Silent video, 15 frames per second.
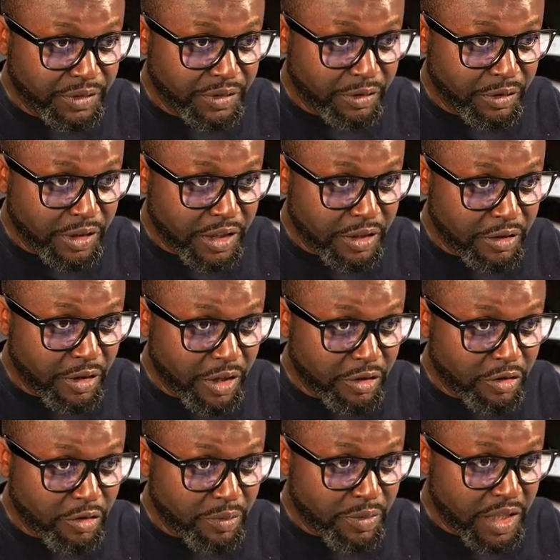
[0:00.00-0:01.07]
which is going
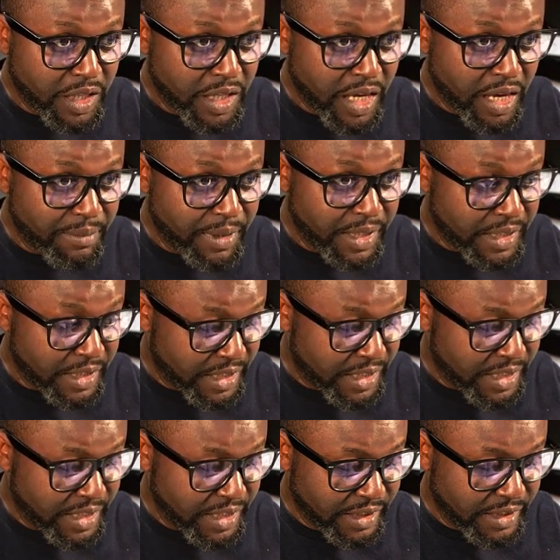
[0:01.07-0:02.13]
to be
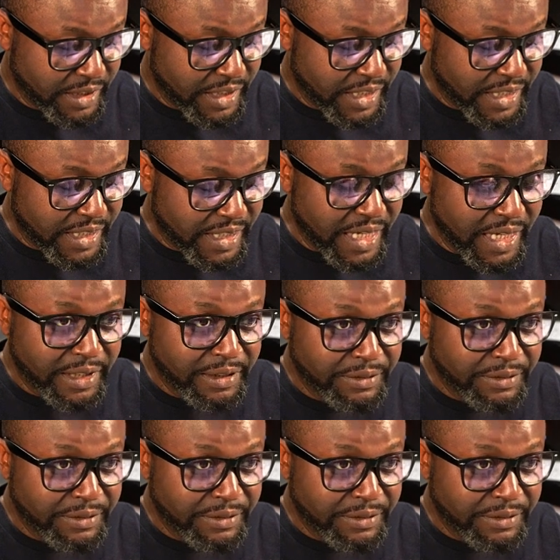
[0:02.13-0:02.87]
MNT data.